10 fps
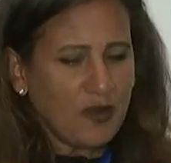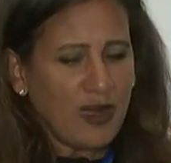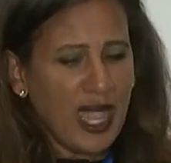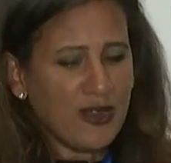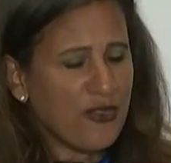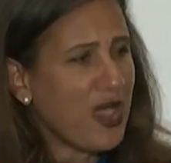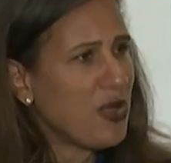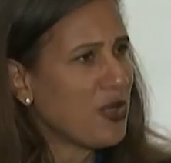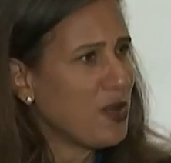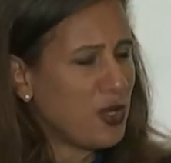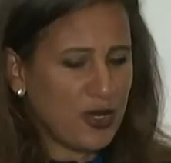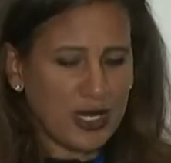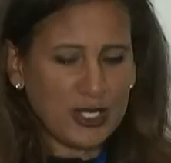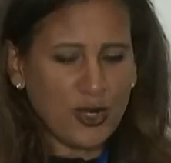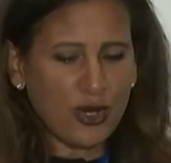and faith
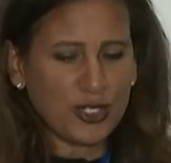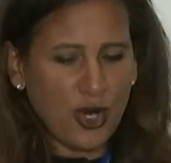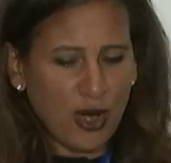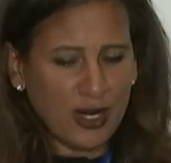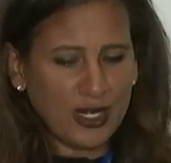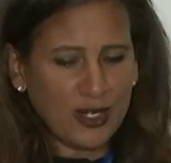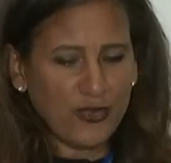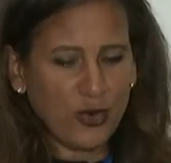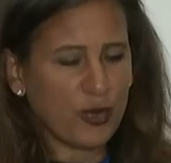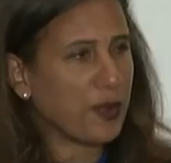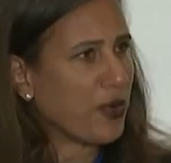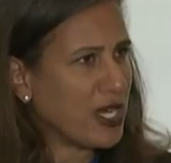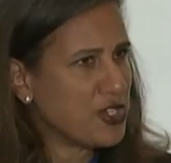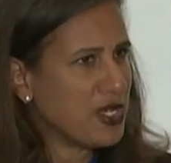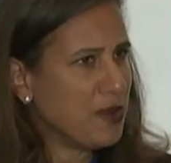communities are targeted for
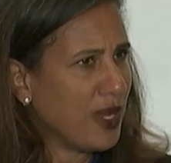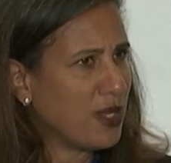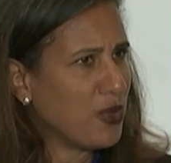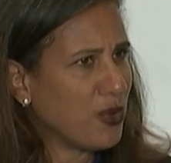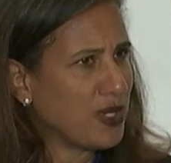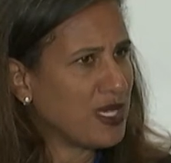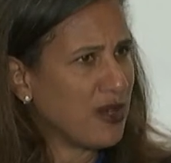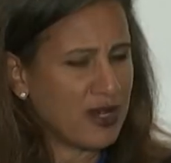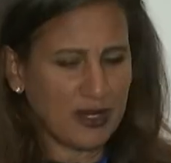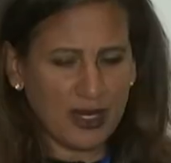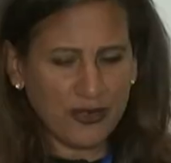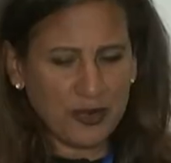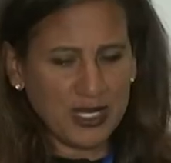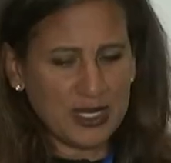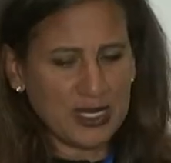repression by authoritarian
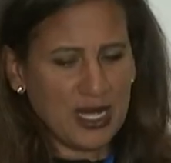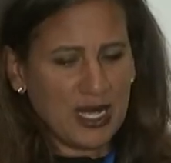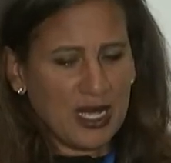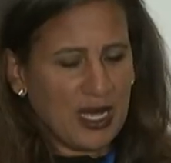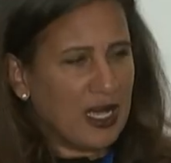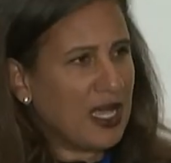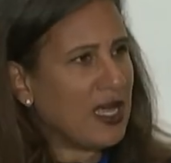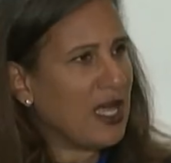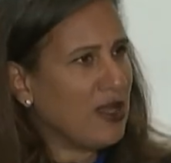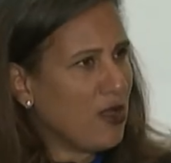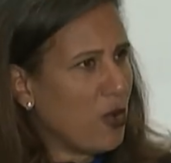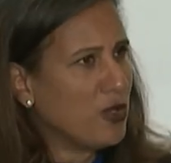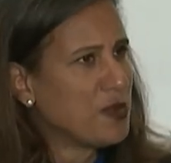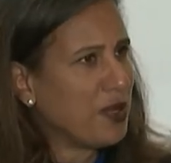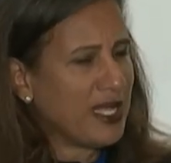governments, in
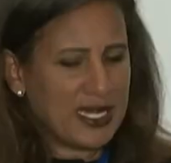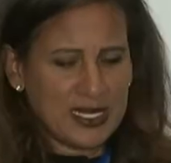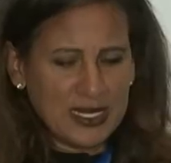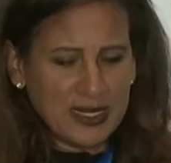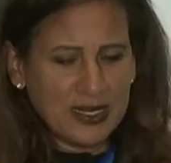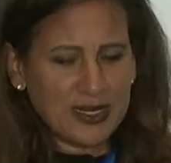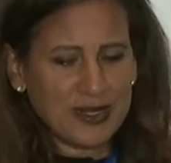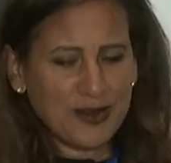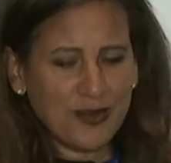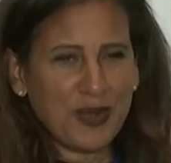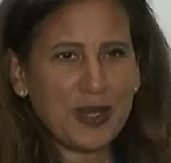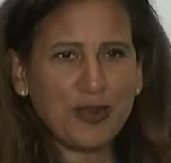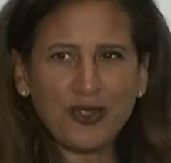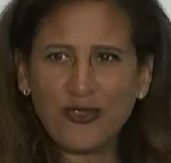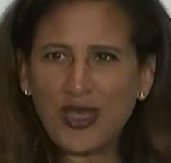those places,
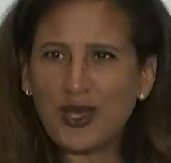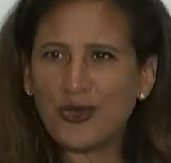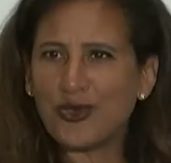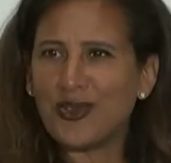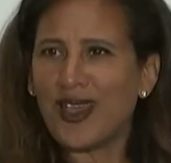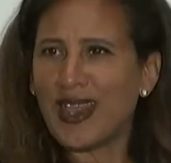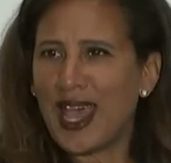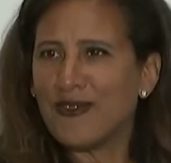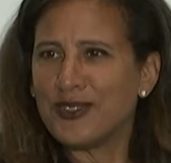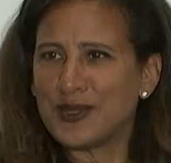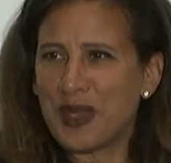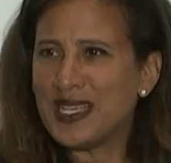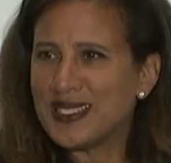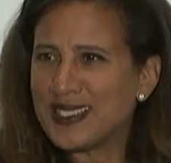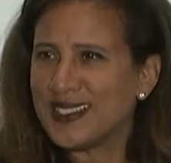people of faith do not have
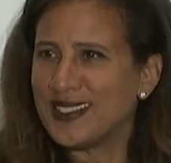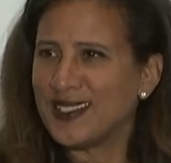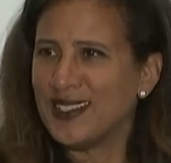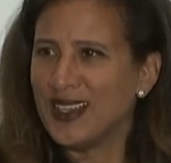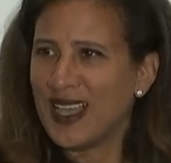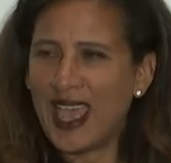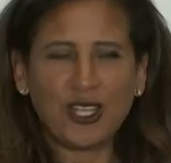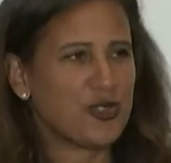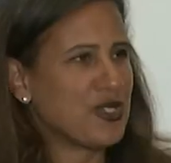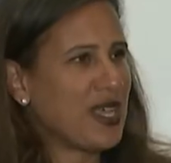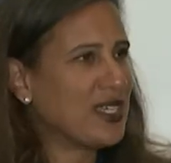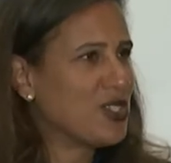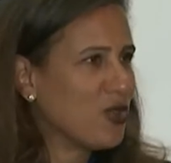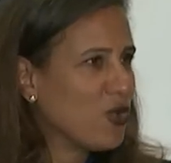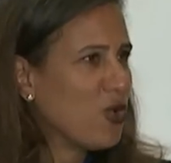space to exercise
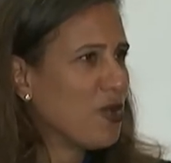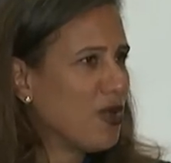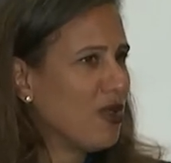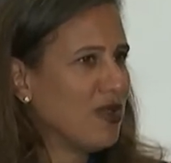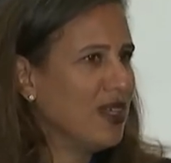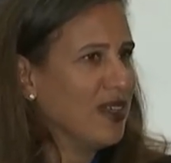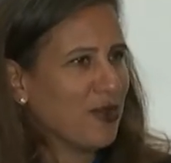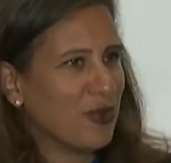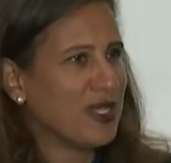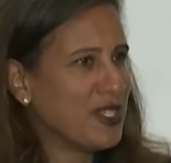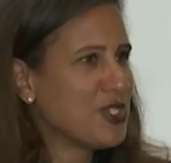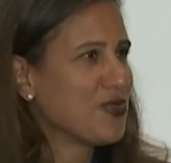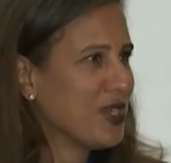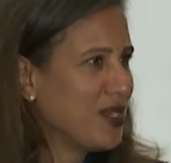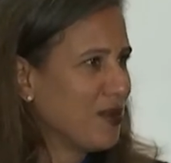their normal religious
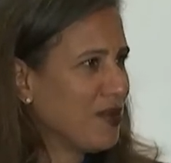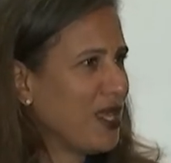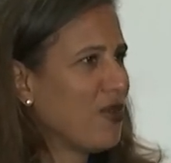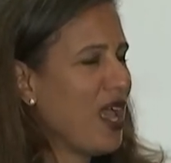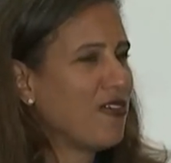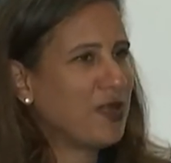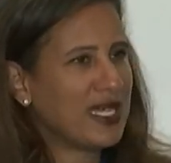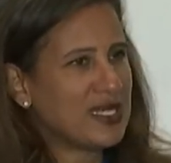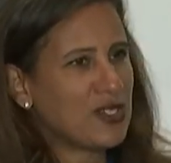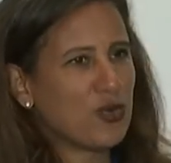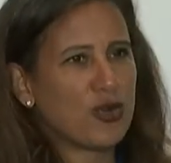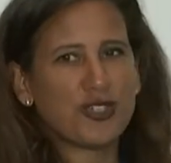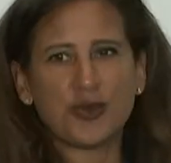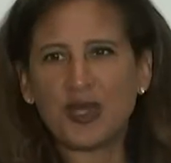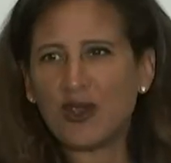freedom. They don't have place to
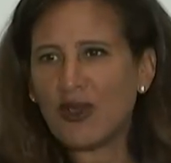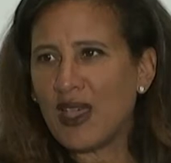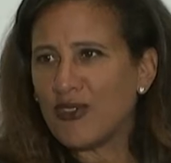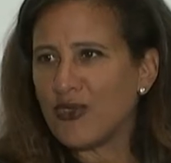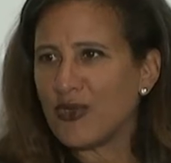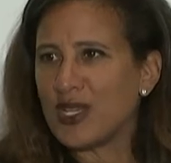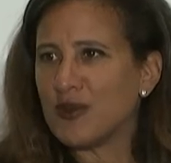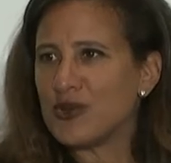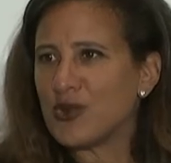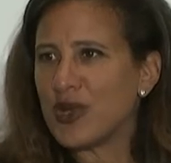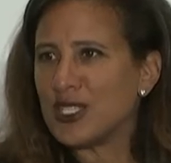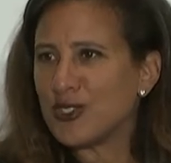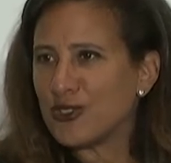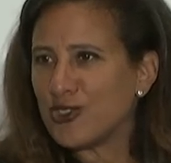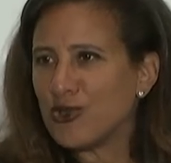worship. They don't have the freedom to raise
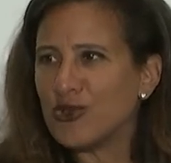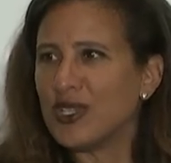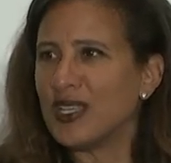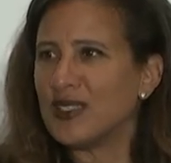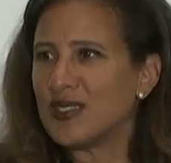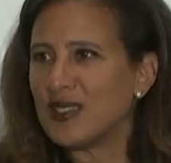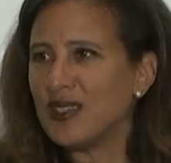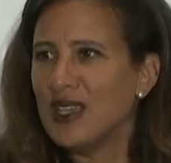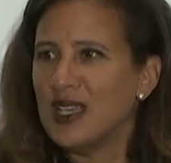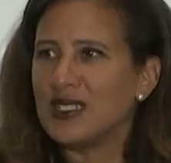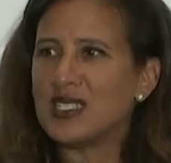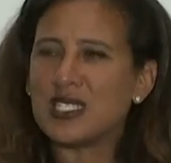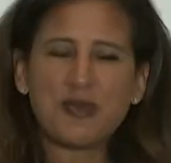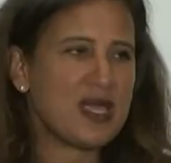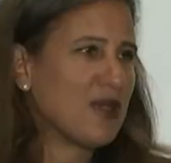their children and to, to
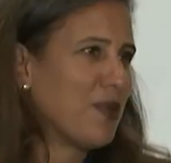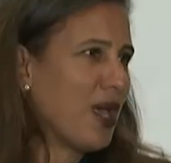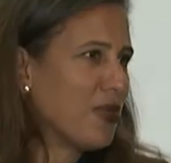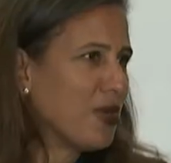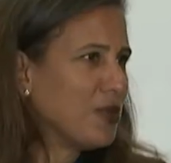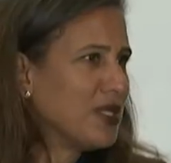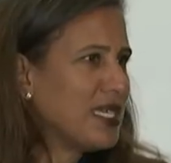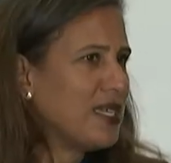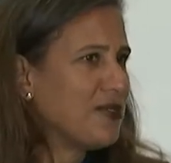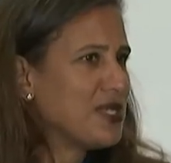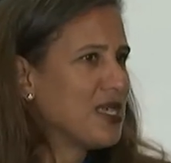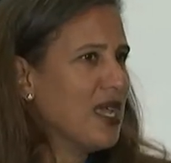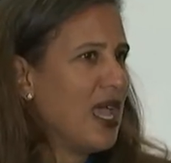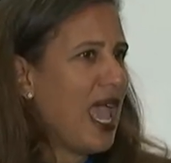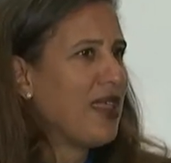speak about their beliefs.
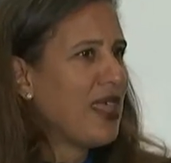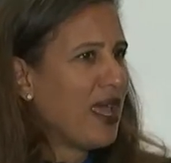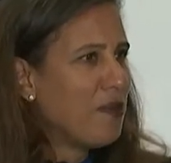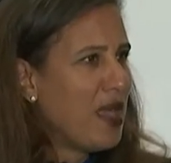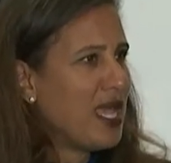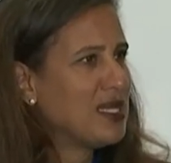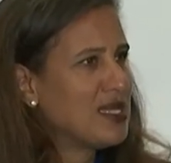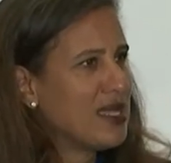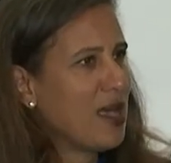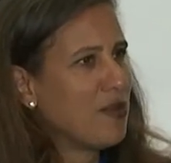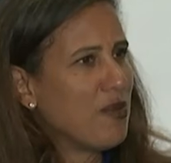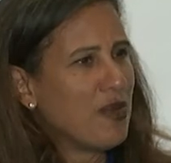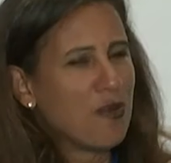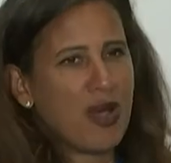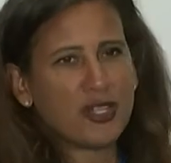And that makes them
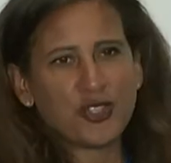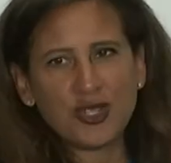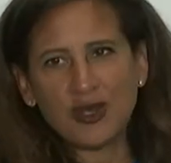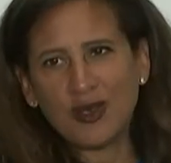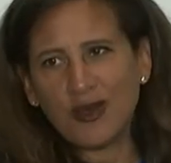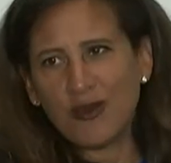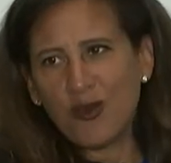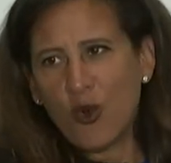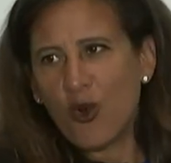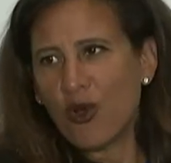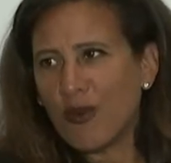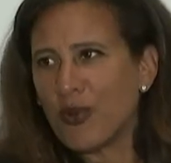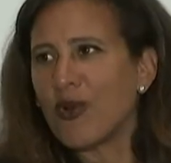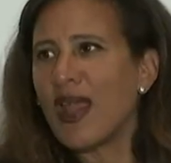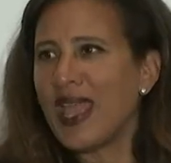much more
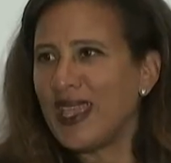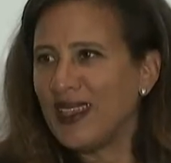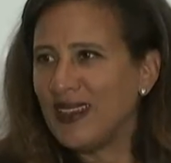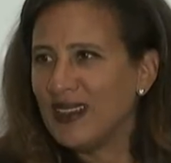prey